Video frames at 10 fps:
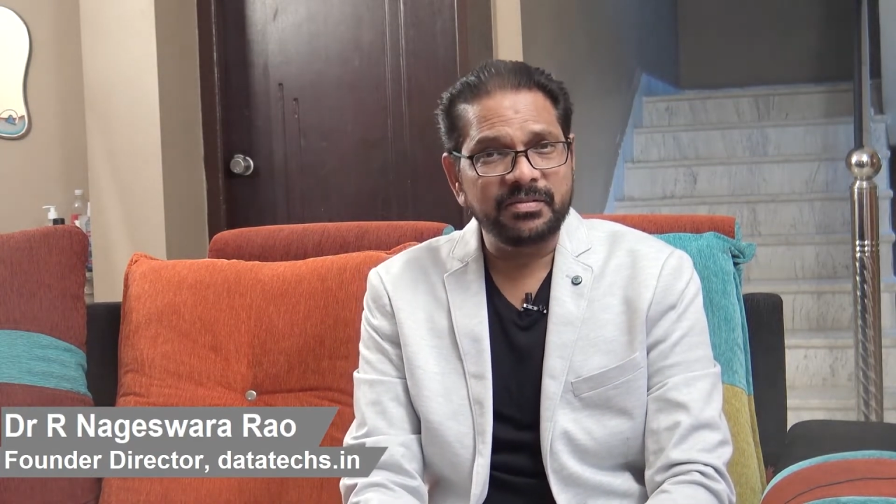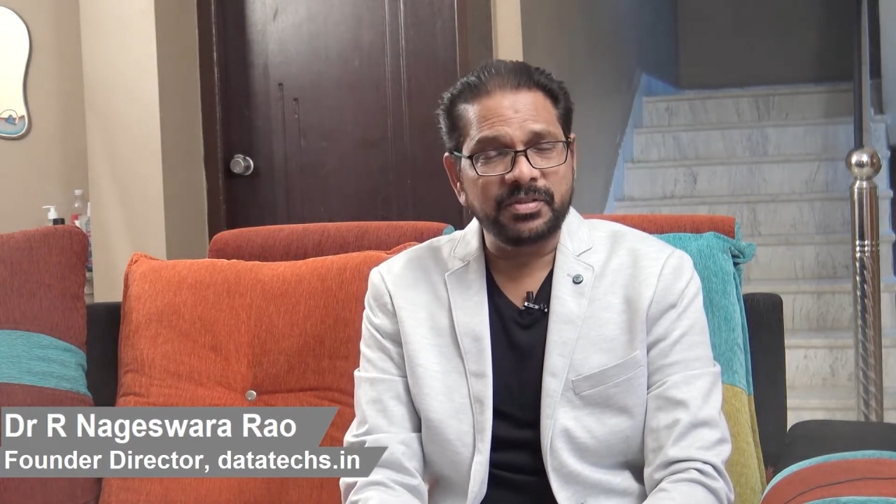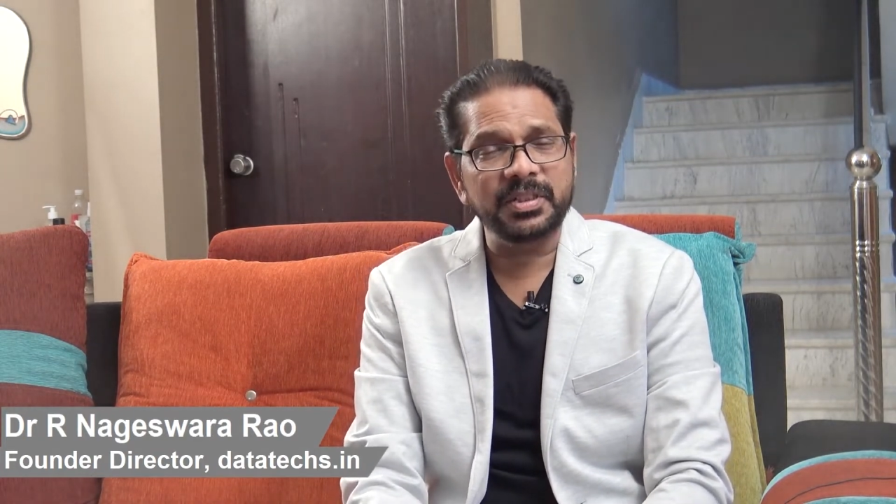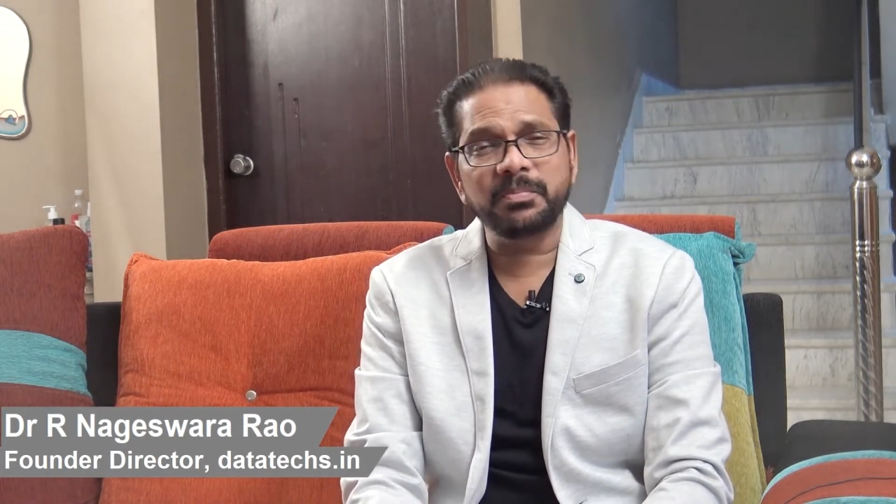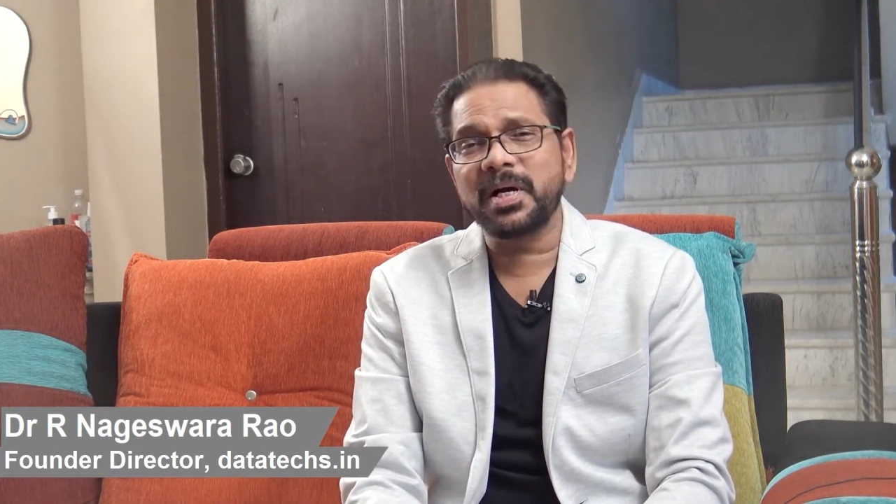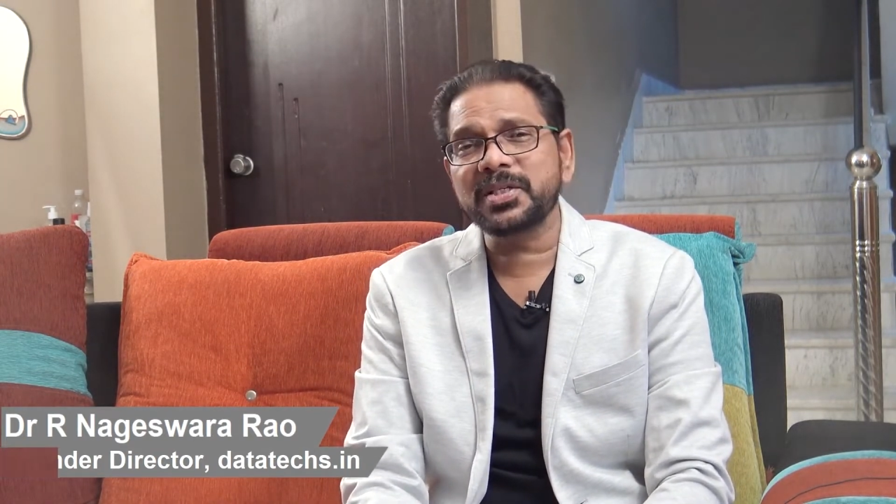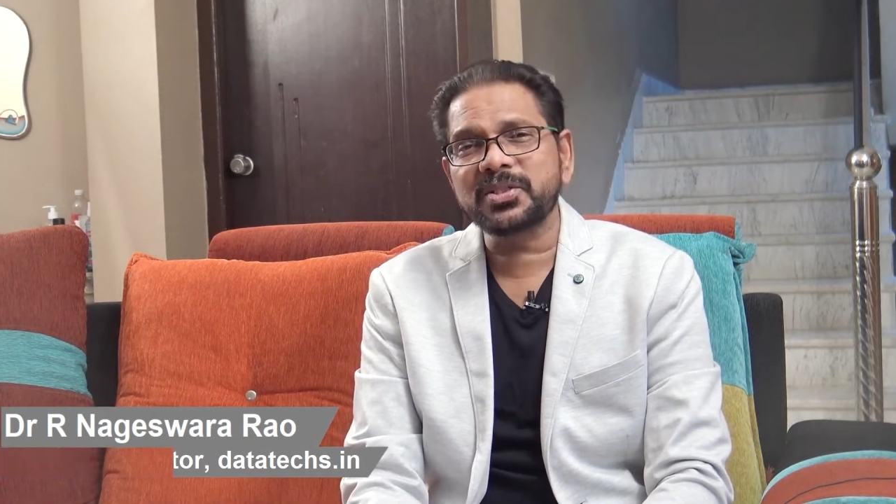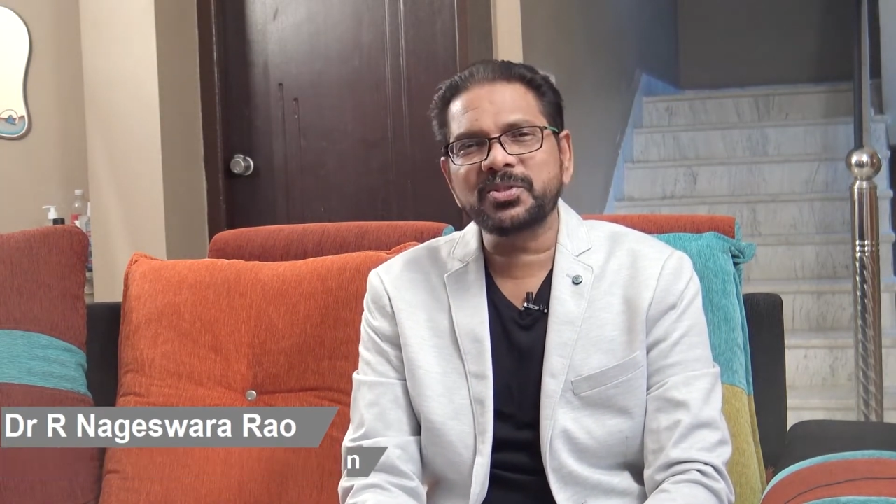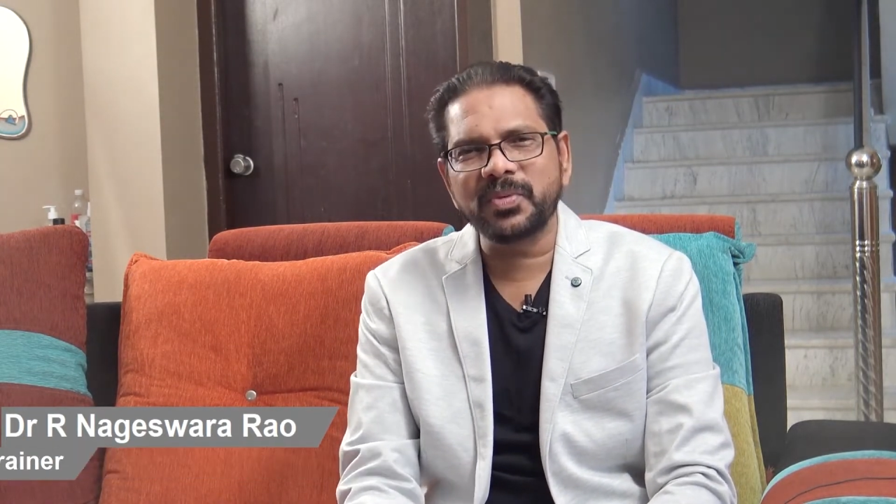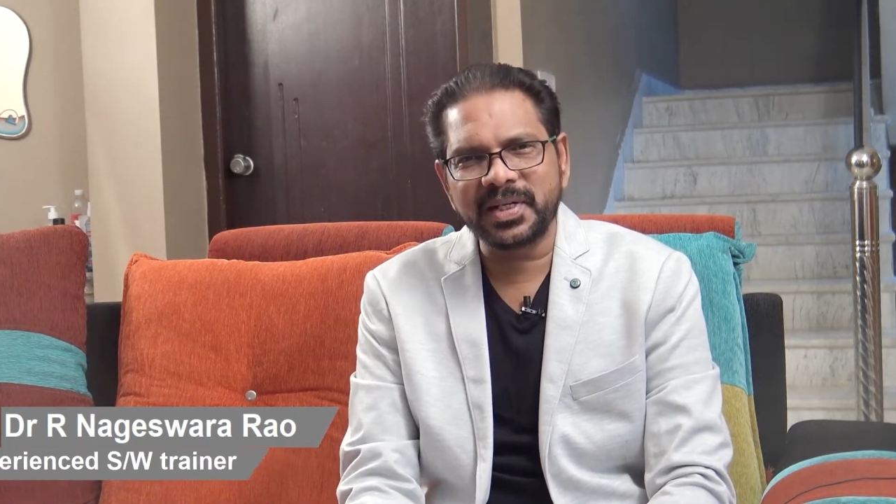for the
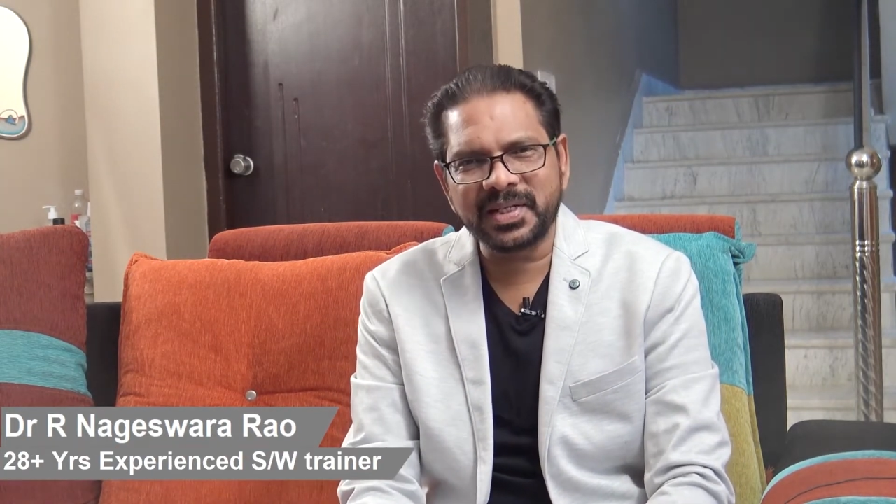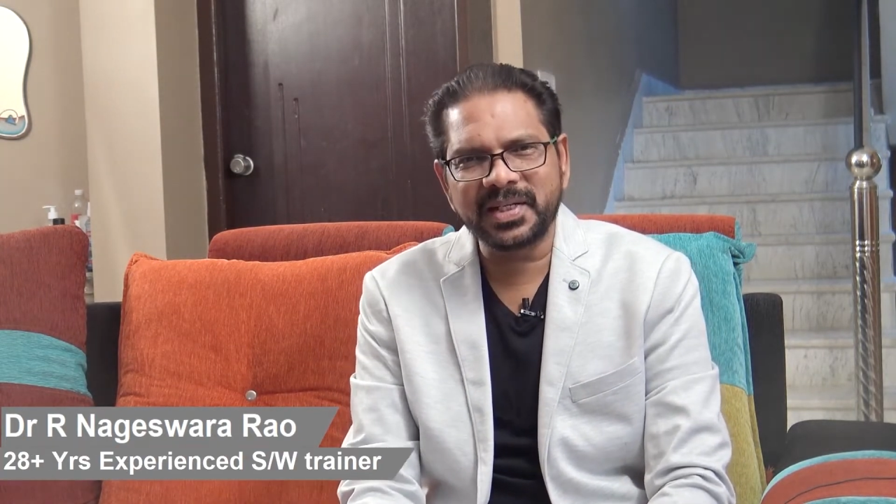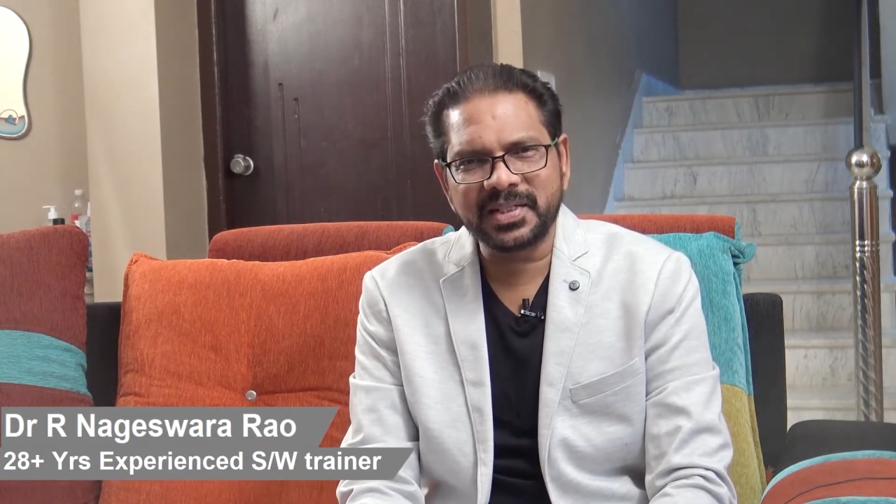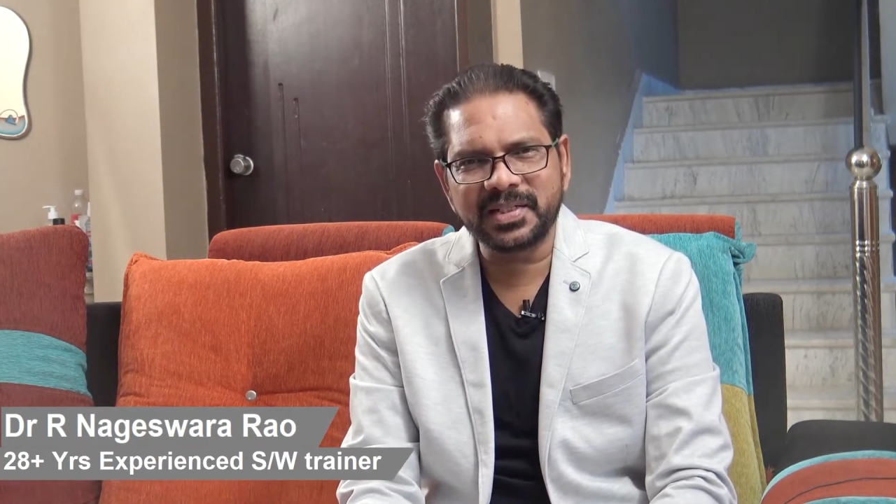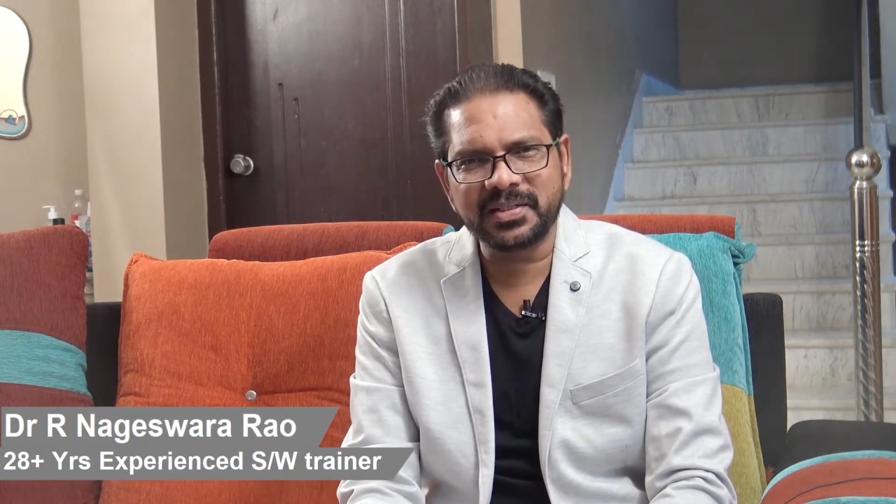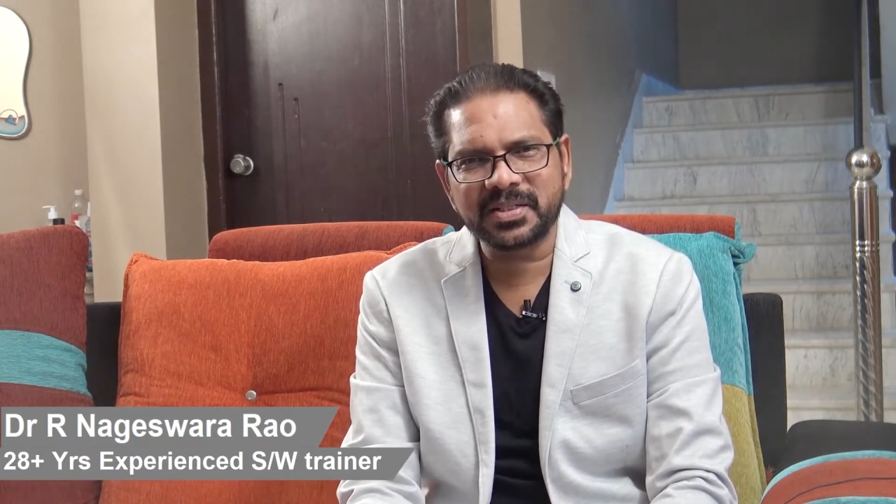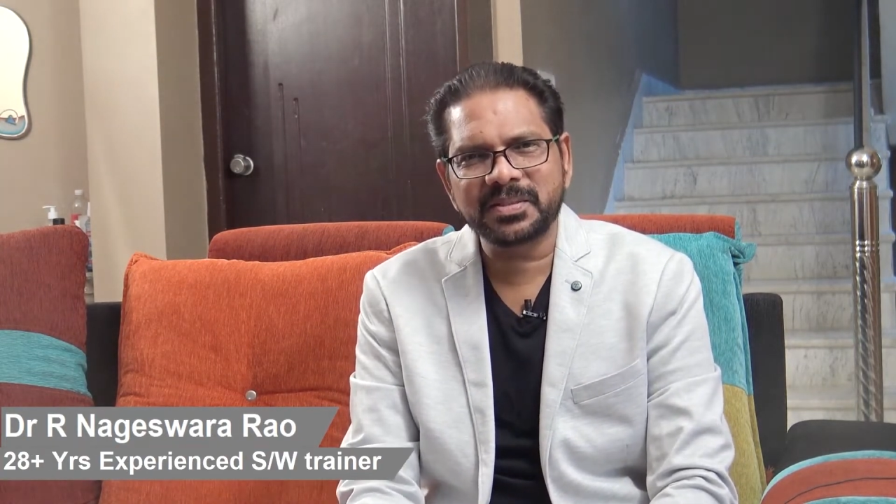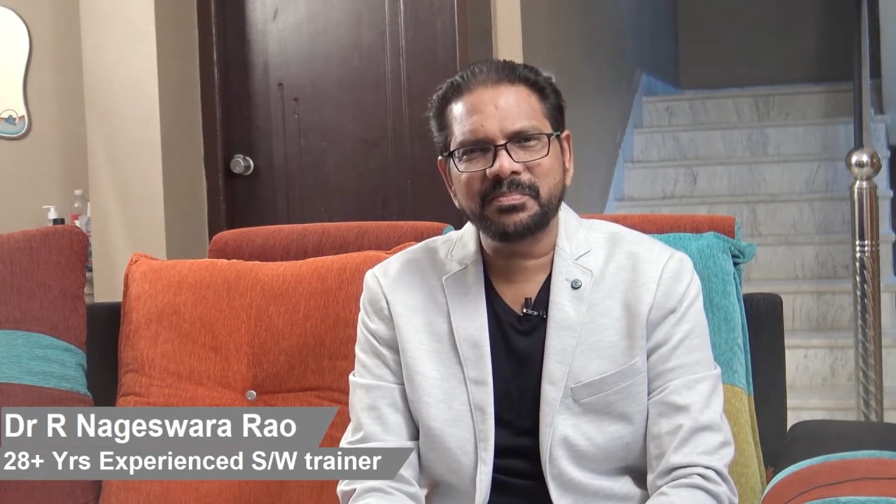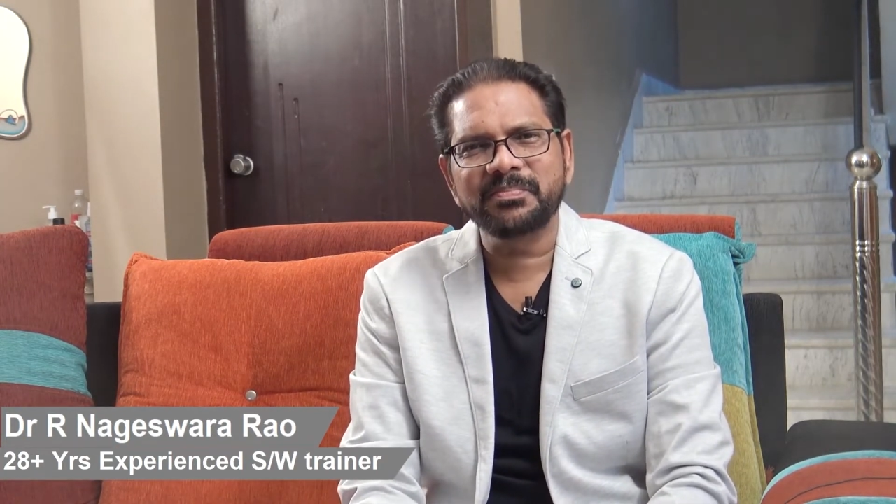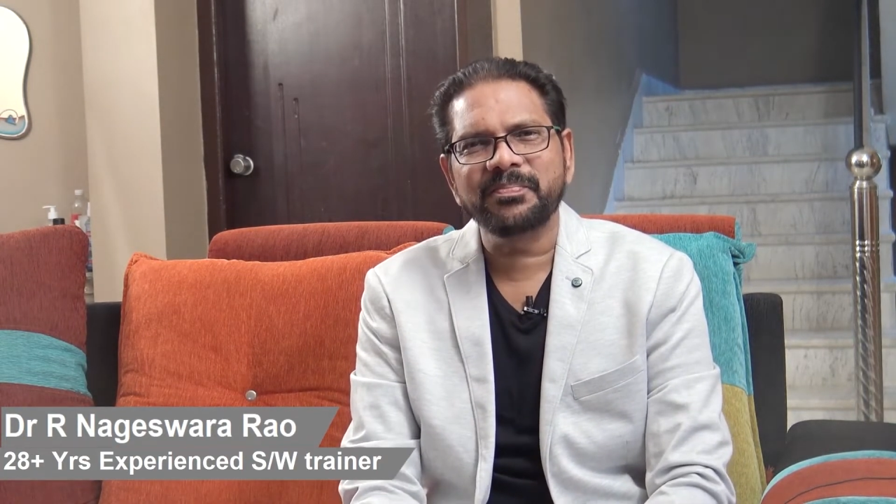past 28
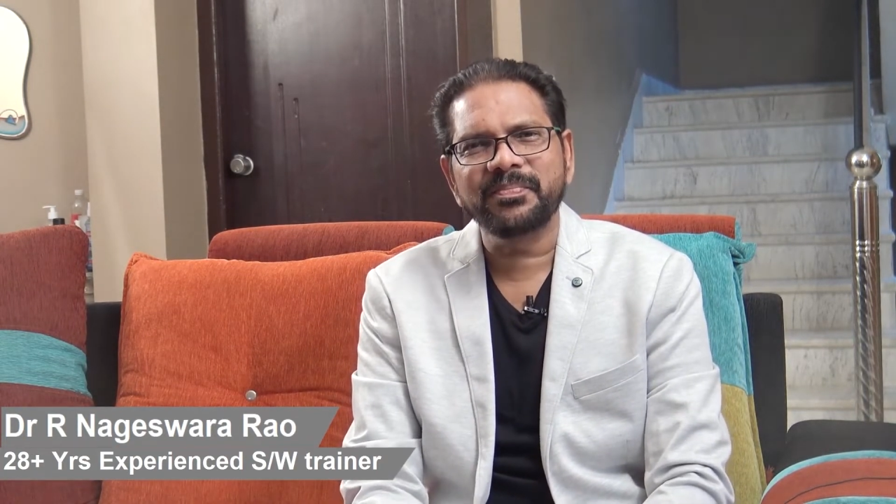years